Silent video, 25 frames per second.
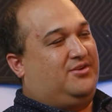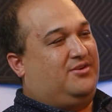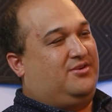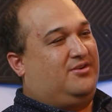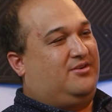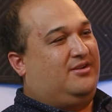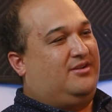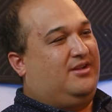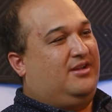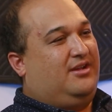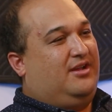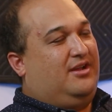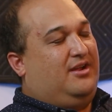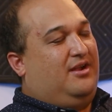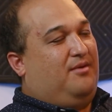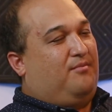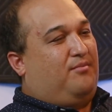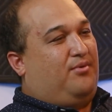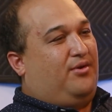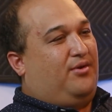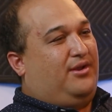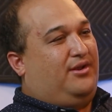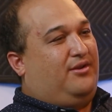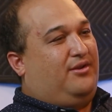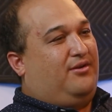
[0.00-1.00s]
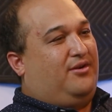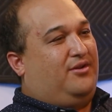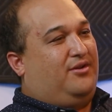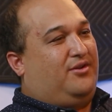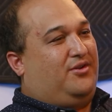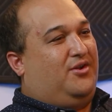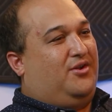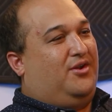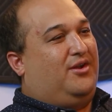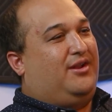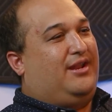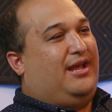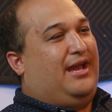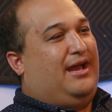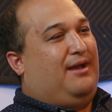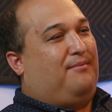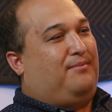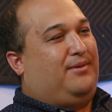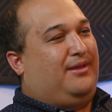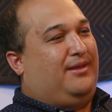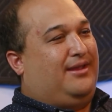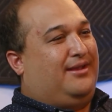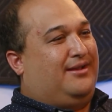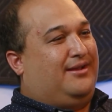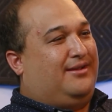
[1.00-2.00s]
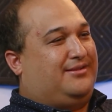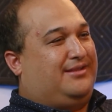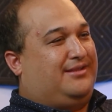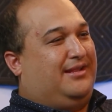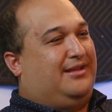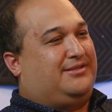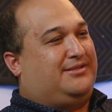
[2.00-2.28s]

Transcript: You're pretty darn good at being a,